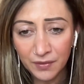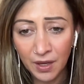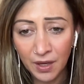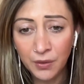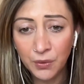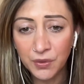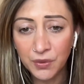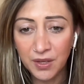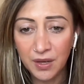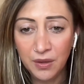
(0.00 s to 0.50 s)

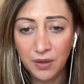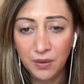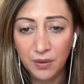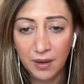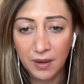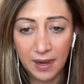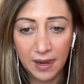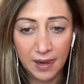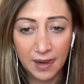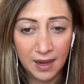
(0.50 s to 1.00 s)
I also
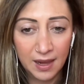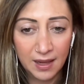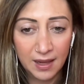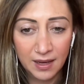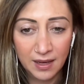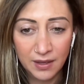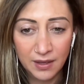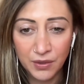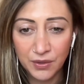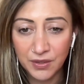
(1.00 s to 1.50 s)

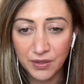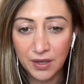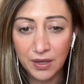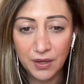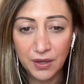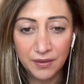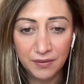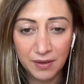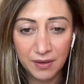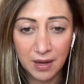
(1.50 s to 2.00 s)
use a
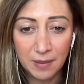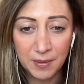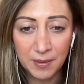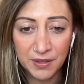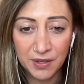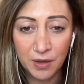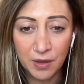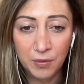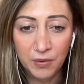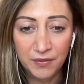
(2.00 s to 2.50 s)
load of
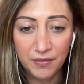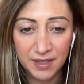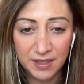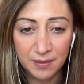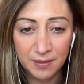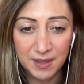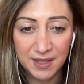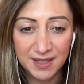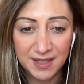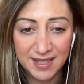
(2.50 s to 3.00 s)
liposomal
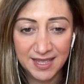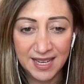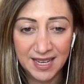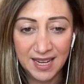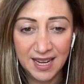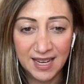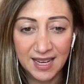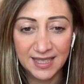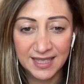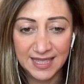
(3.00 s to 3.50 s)
vitamin
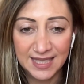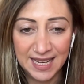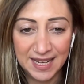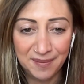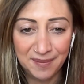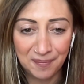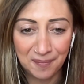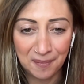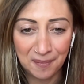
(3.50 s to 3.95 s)
C and D.